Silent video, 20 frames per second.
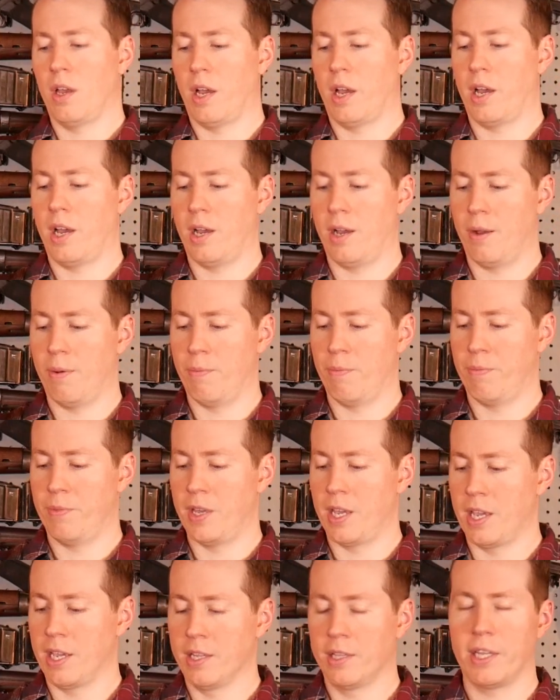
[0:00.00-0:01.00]

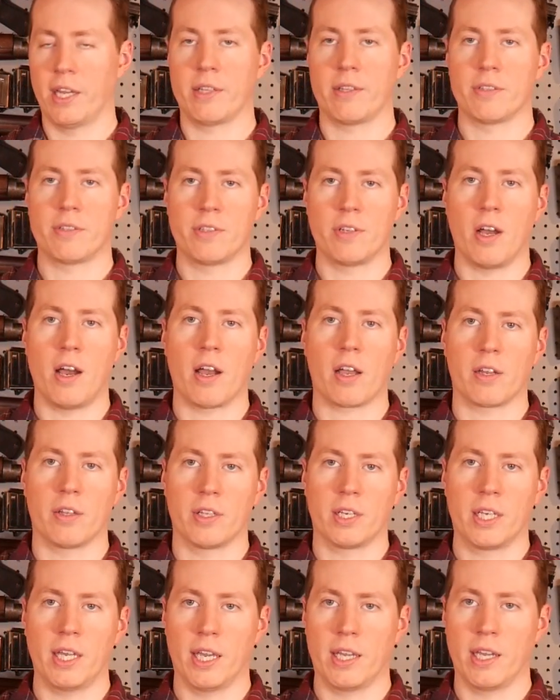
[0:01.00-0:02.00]
the inlet, the stock on
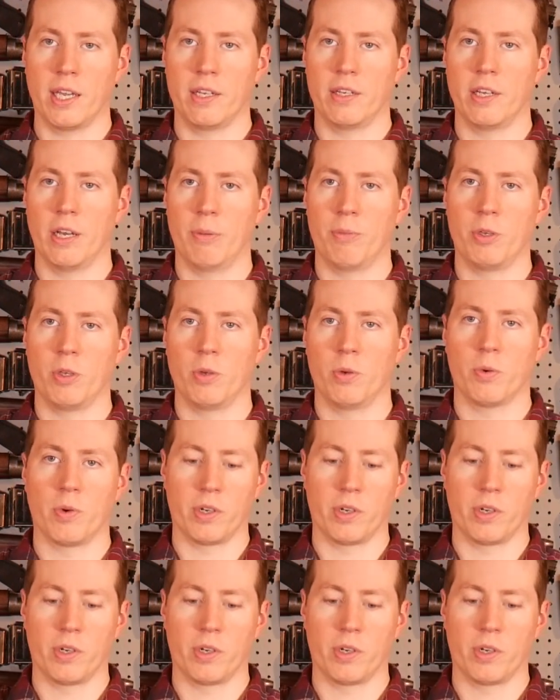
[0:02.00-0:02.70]
the KKW,